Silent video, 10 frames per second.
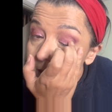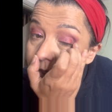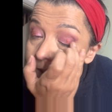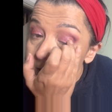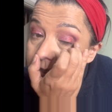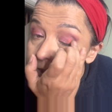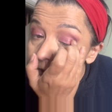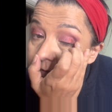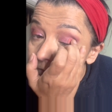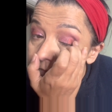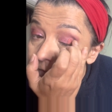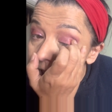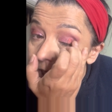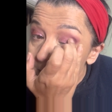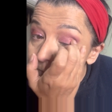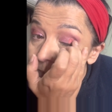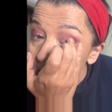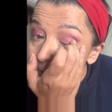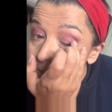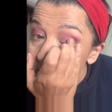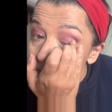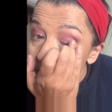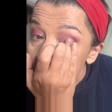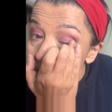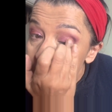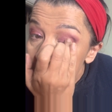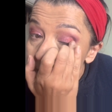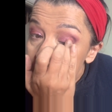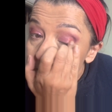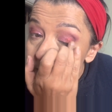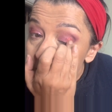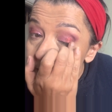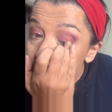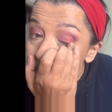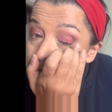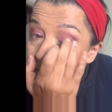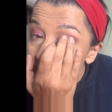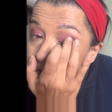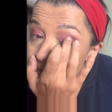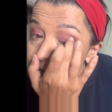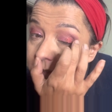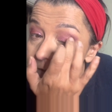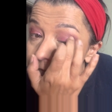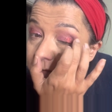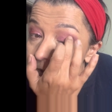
And these are really pigmented, so you won't have to